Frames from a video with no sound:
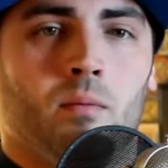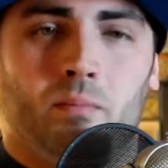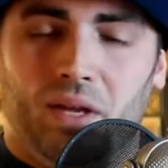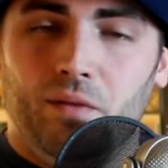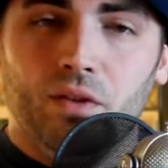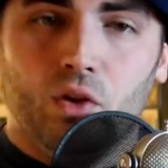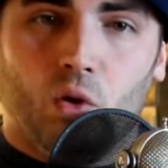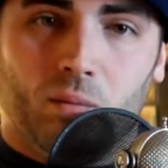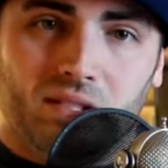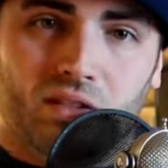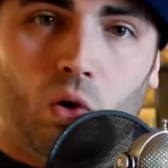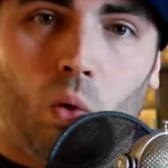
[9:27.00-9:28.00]
But even though I'm
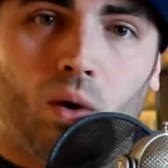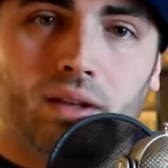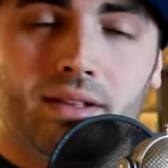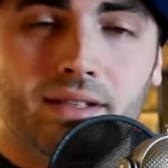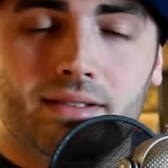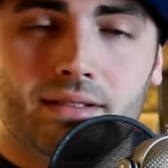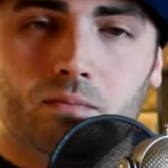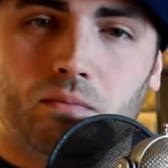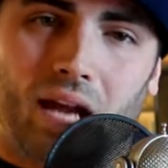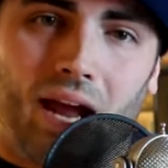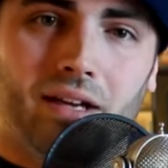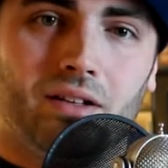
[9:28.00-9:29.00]
scoring this
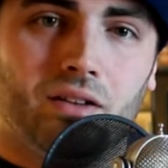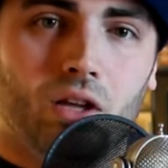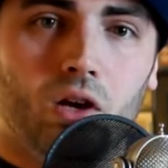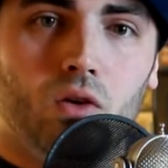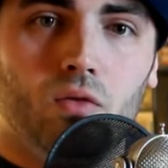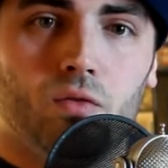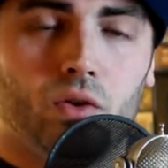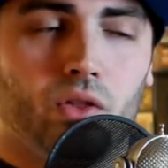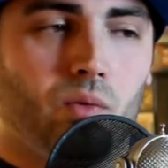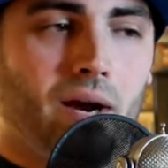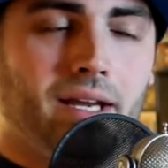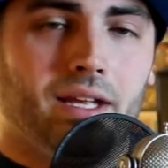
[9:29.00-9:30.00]
kind of low for
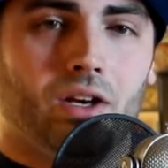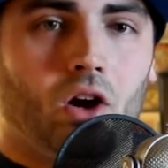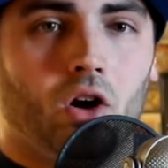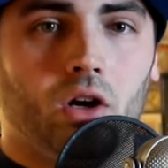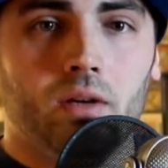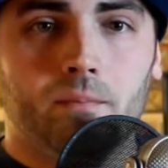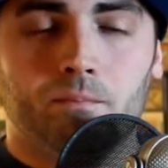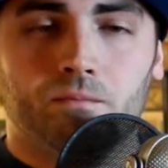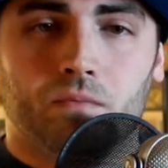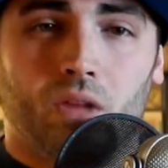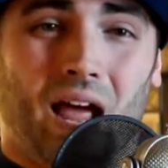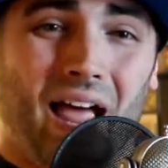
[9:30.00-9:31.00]
the writing and art,
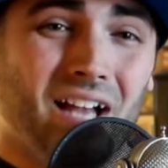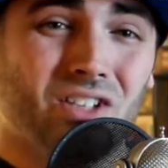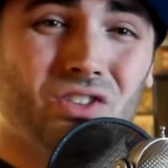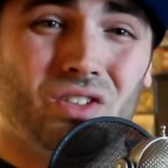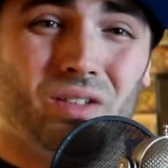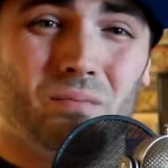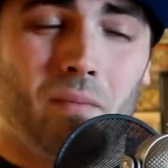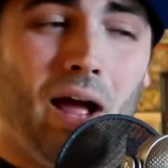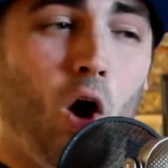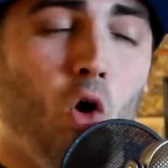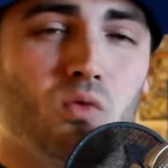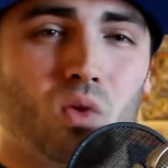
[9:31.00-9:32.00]
actually, my
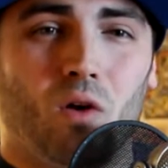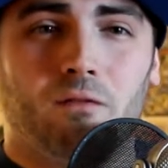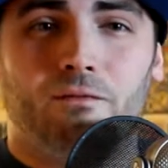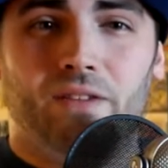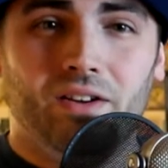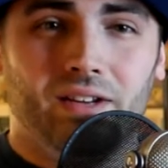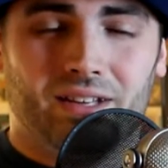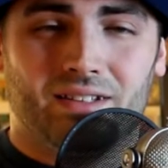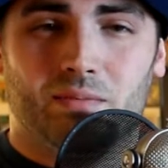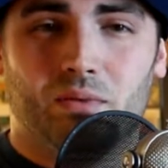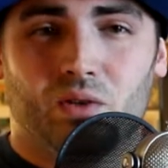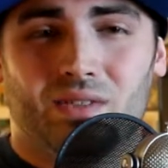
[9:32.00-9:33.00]
overall feeling of
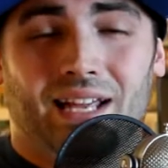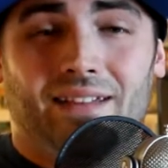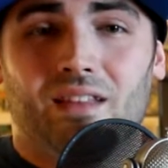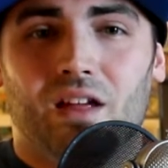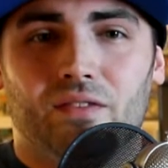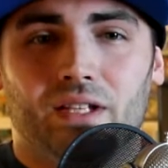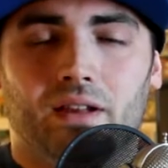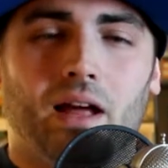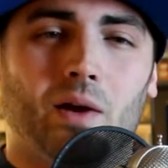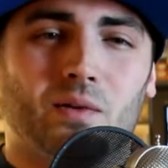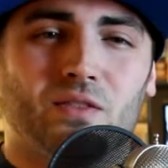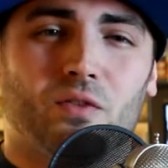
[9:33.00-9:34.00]
this book was I loved it.
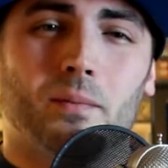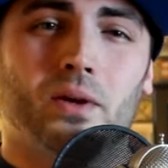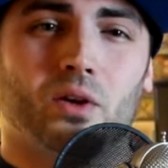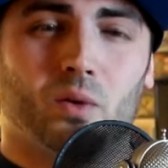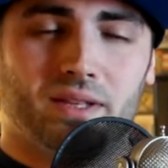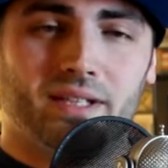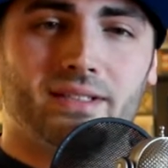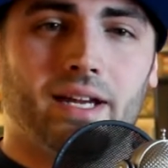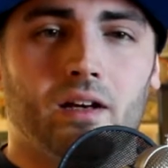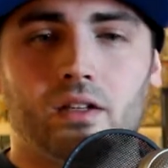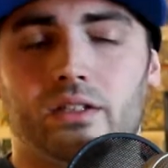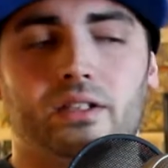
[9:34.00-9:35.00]
I was familiar with these
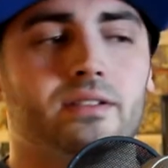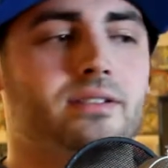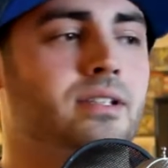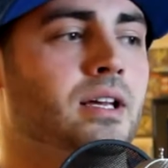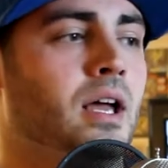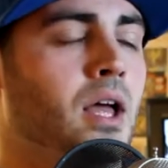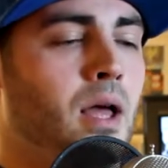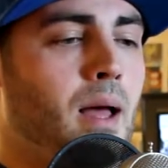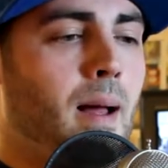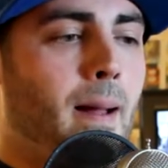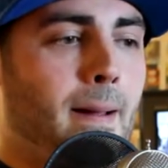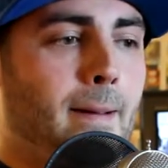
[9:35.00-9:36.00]
characters.
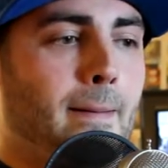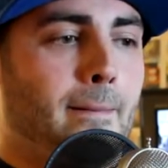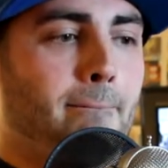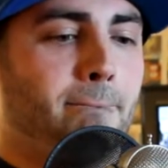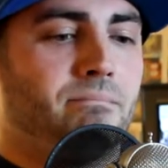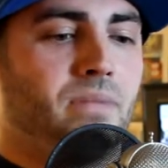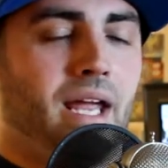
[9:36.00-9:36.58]
Um,